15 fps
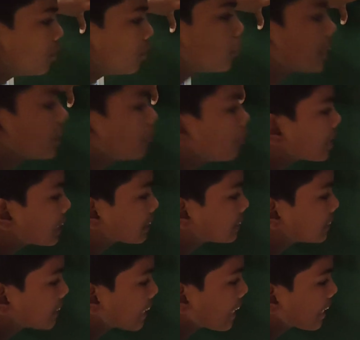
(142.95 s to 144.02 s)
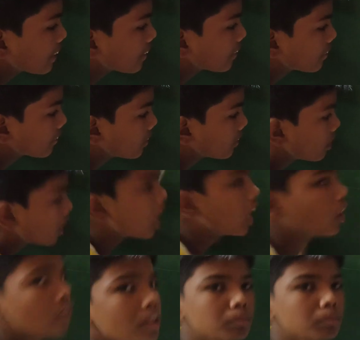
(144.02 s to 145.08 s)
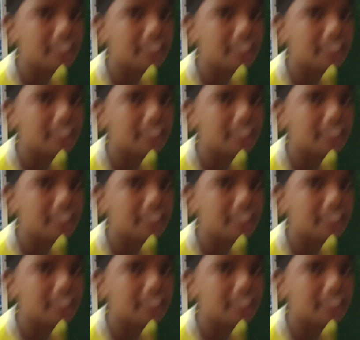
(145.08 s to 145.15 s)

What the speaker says: will be giving us is a. How I am